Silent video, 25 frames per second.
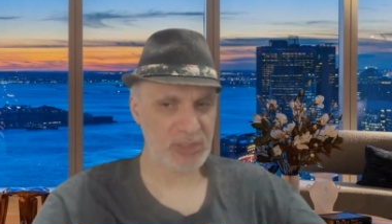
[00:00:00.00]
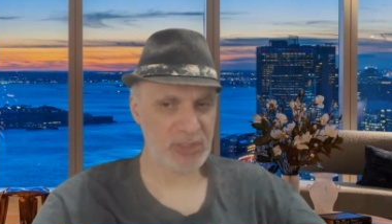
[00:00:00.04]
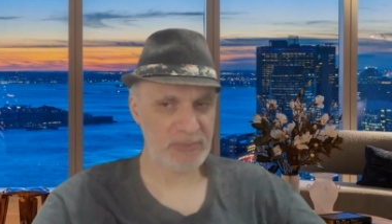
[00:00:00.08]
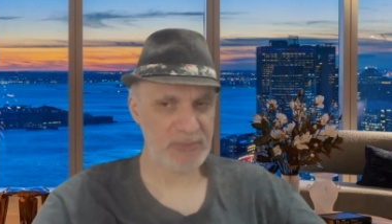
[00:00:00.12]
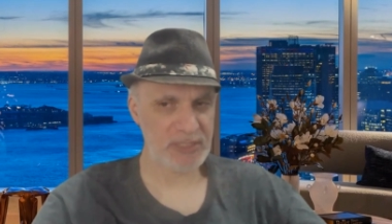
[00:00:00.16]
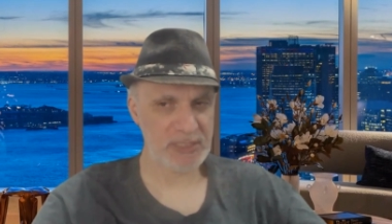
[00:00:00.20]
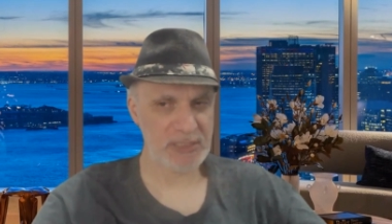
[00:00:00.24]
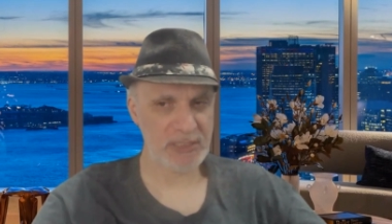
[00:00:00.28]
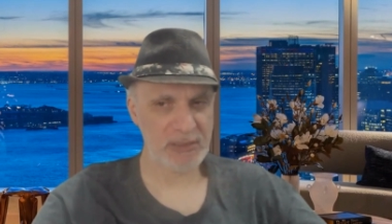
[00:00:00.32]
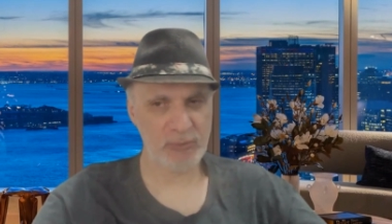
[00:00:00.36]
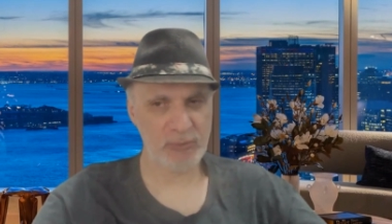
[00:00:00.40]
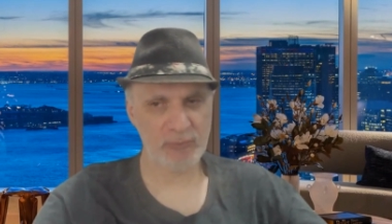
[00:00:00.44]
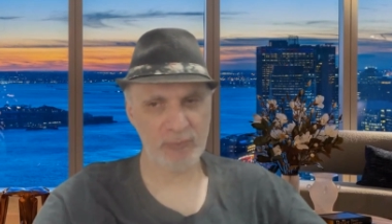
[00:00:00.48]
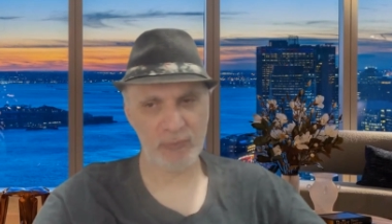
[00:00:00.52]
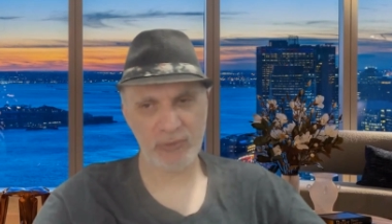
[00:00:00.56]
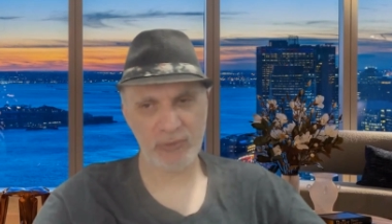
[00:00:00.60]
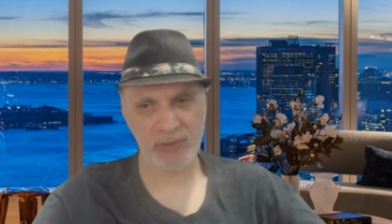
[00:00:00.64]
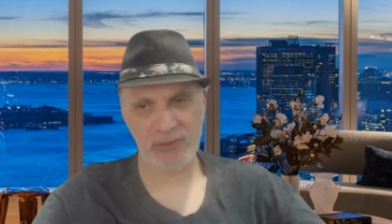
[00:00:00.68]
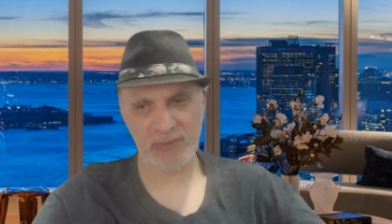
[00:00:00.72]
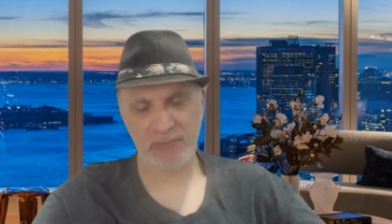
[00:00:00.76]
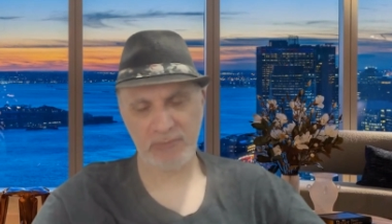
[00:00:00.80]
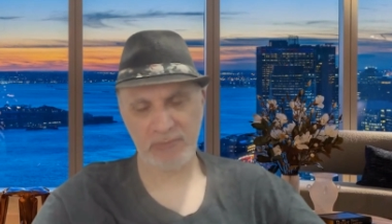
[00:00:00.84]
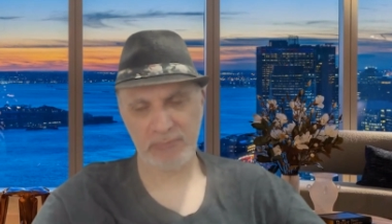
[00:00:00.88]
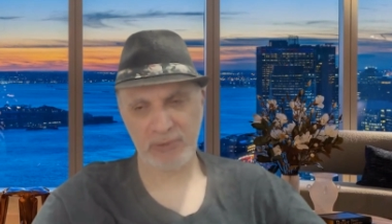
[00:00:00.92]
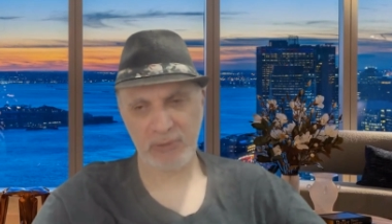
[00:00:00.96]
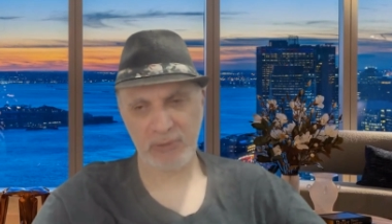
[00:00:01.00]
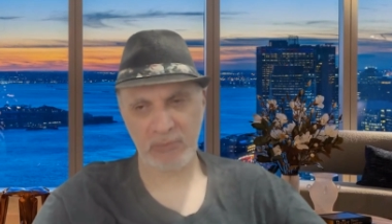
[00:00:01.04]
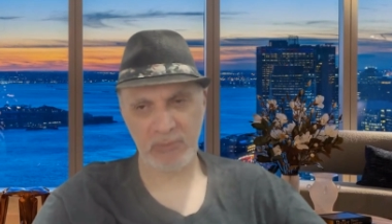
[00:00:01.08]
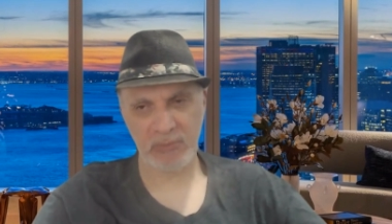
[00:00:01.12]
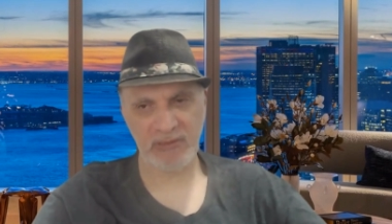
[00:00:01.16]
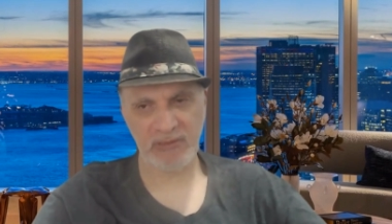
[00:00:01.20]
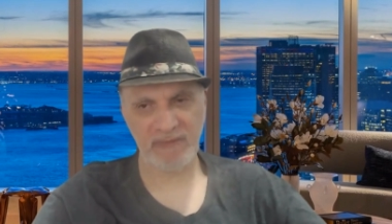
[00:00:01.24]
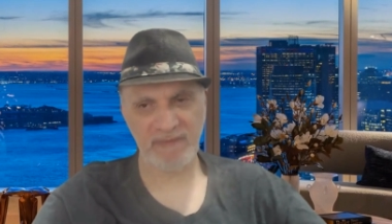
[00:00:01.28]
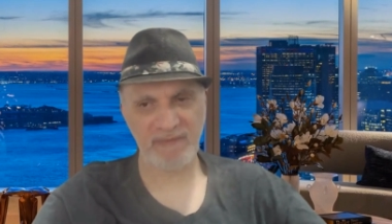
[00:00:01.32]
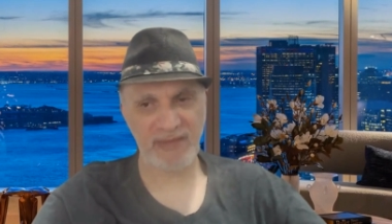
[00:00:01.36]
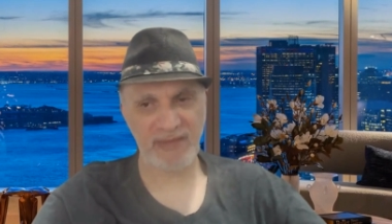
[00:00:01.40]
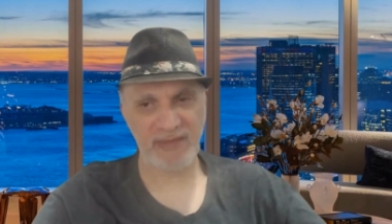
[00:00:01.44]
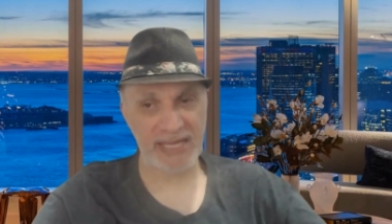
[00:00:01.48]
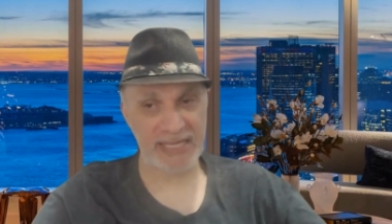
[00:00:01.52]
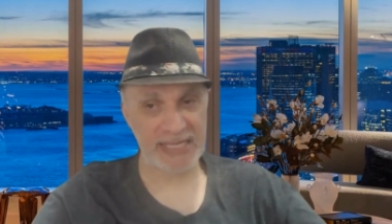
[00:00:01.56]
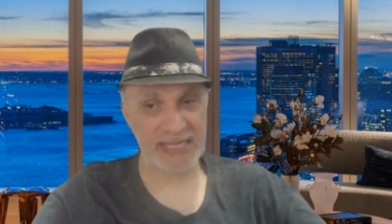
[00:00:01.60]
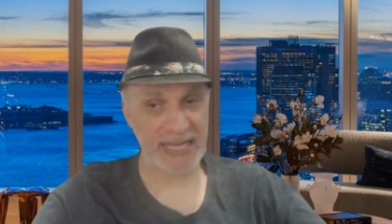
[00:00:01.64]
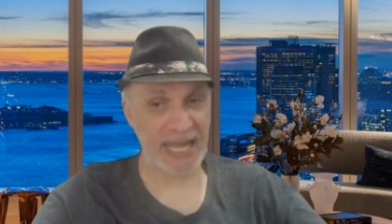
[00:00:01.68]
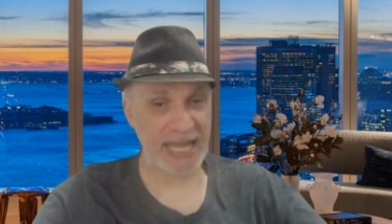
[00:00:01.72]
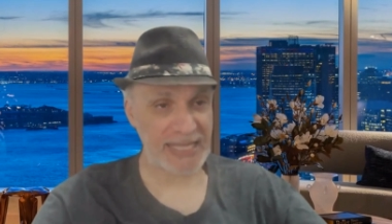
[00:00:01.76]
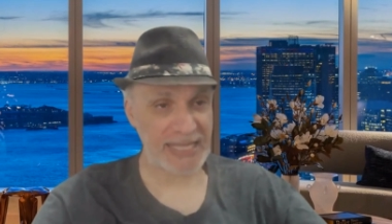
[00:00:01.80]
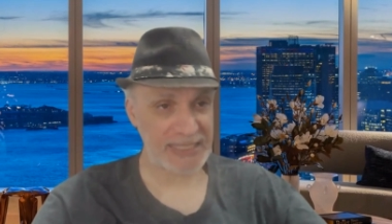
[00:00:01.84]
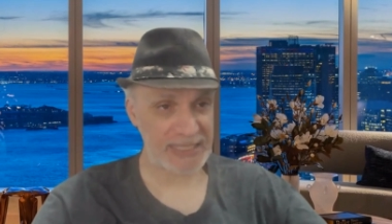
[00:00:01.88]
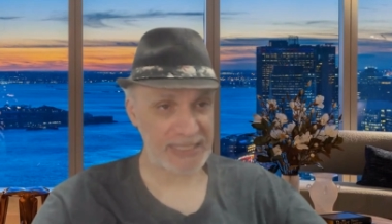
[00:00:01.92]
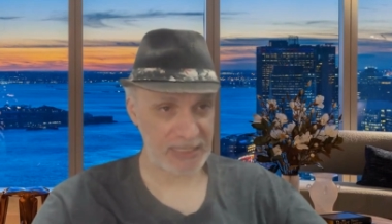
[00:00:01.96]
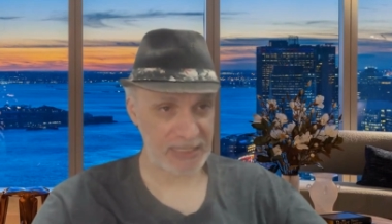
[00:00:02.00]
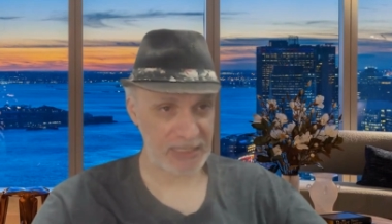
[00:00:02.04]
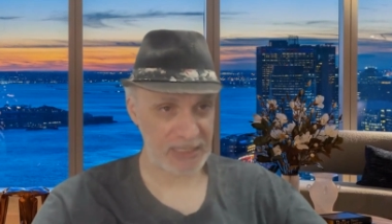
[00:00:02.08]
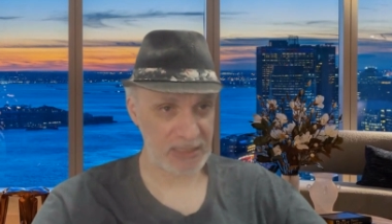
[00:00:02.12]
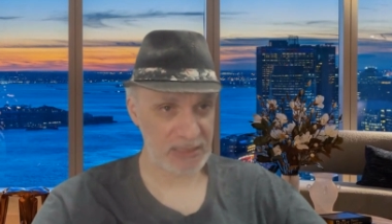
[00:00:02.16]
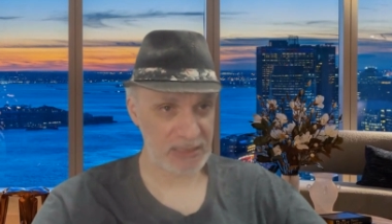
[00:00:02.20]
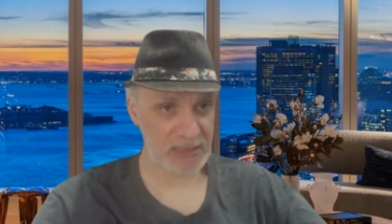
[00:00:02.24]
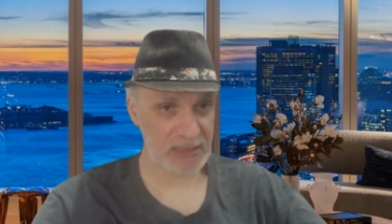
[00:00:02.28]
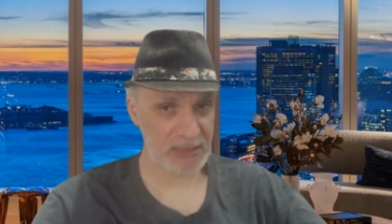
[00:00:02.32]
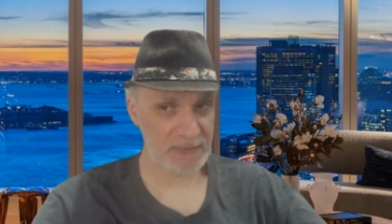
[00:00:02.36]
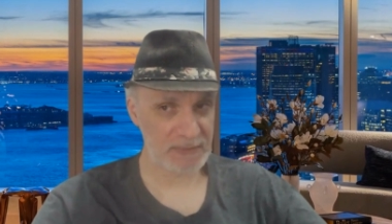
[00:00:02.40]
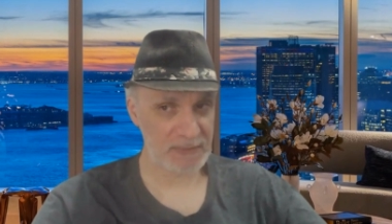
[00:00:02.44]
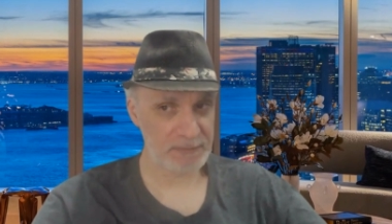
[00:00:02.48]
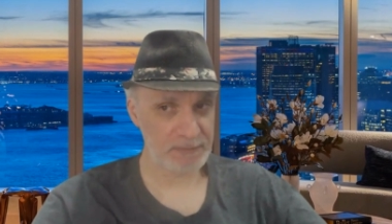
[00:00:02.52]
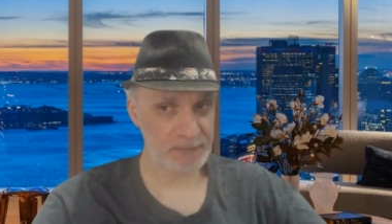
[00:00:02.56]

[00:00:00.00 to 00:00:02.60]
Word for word: i mean the word probably fanatic